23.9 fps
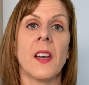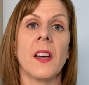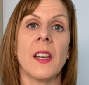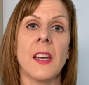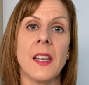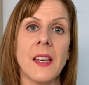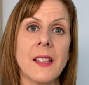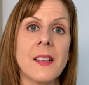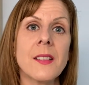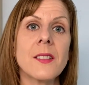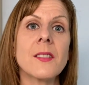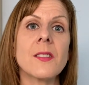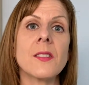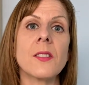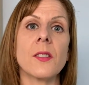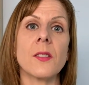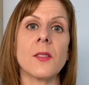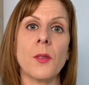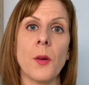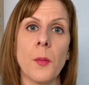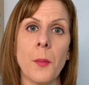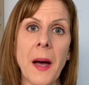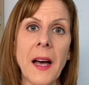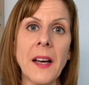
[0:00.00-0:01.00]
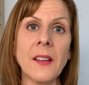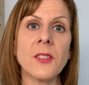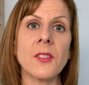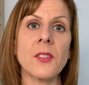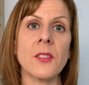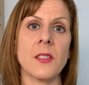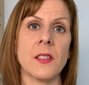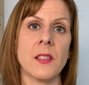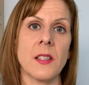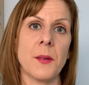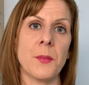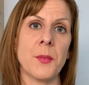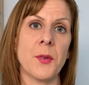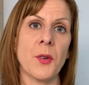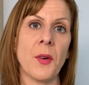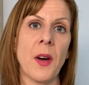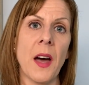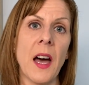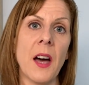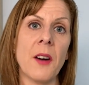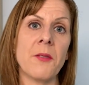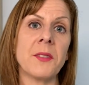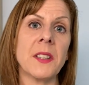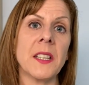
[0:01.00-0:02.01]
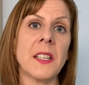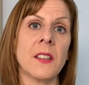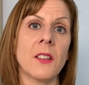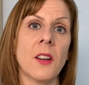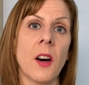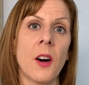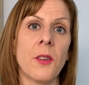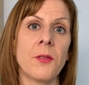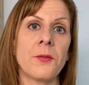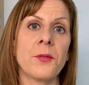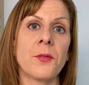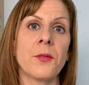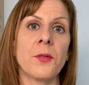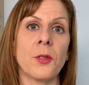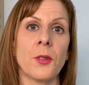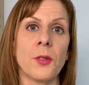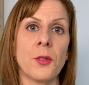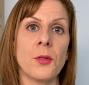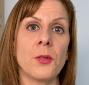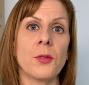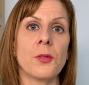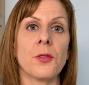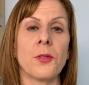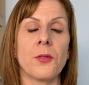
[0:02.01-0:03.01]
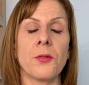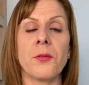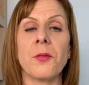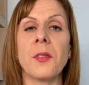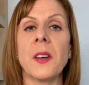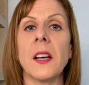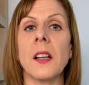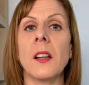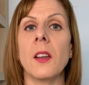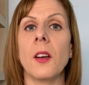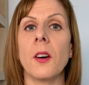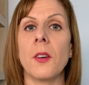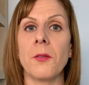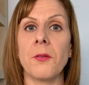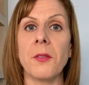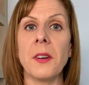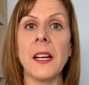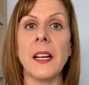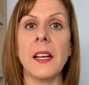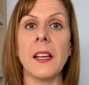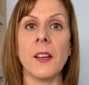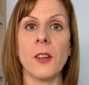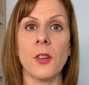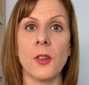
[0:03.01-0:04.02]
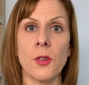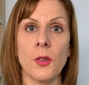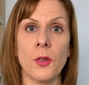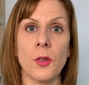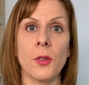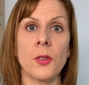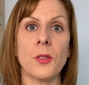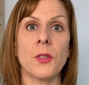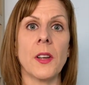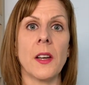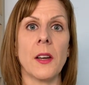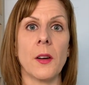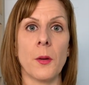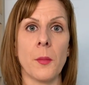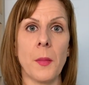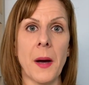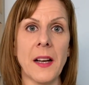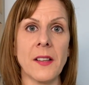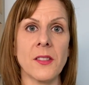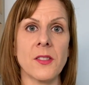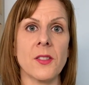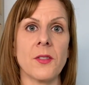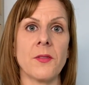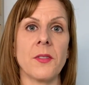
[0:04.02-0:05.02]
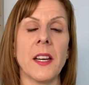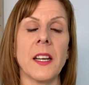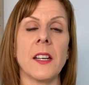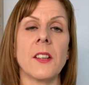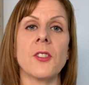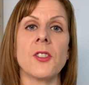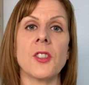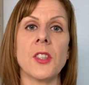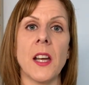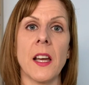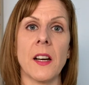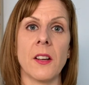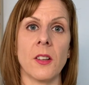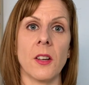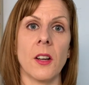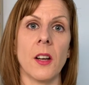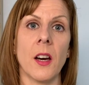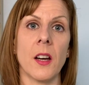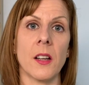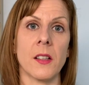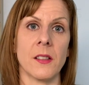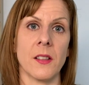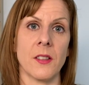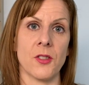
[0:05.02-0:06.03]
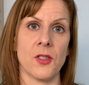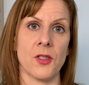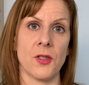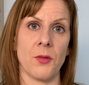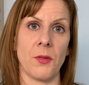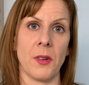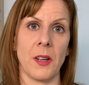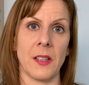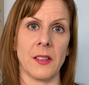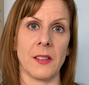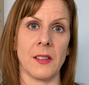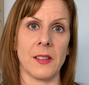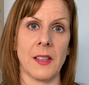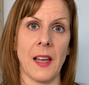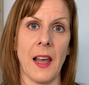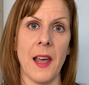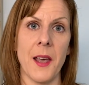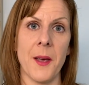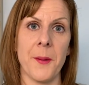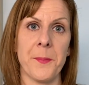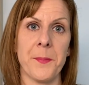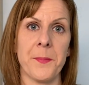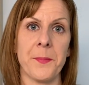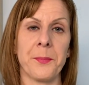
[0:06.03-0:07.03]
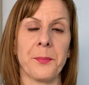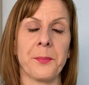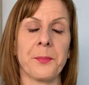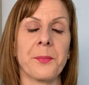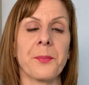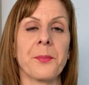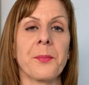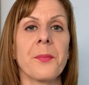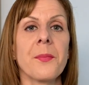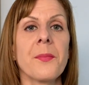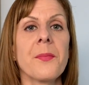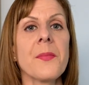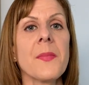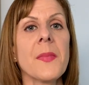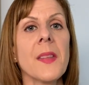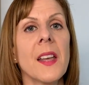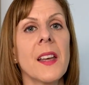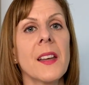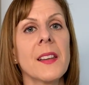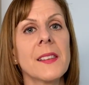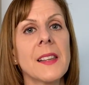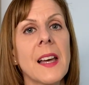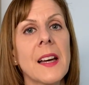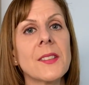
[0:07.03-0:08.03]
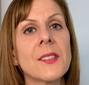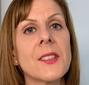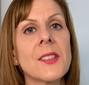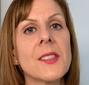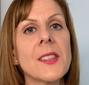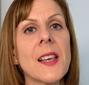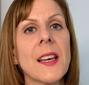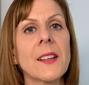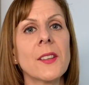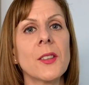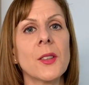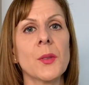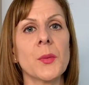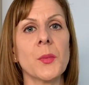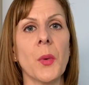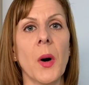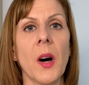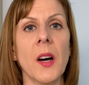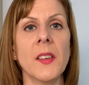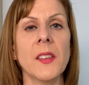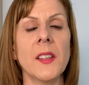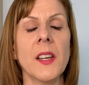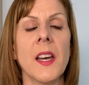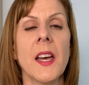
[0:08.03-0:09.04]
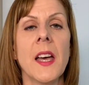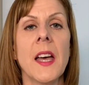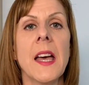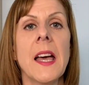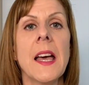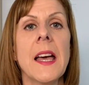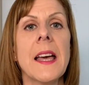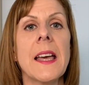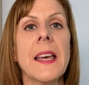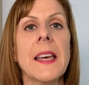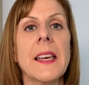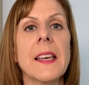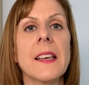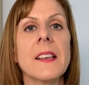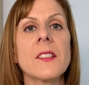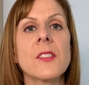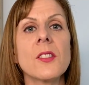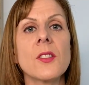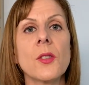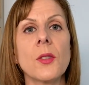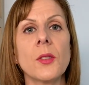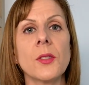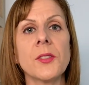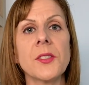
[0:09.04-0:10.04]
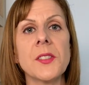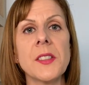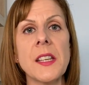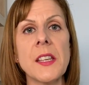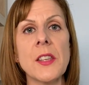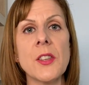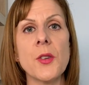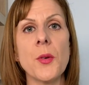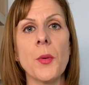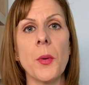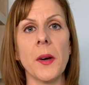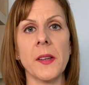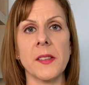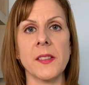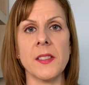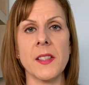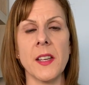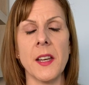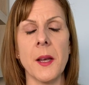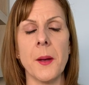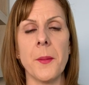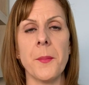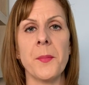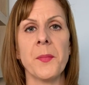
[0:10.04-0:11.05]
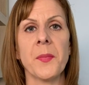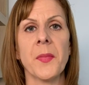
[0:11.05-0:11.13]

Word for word: Is the amount of sleep you have enough for you to feel a really good amount of energy and alertness during the day? Now, the second one is continuity.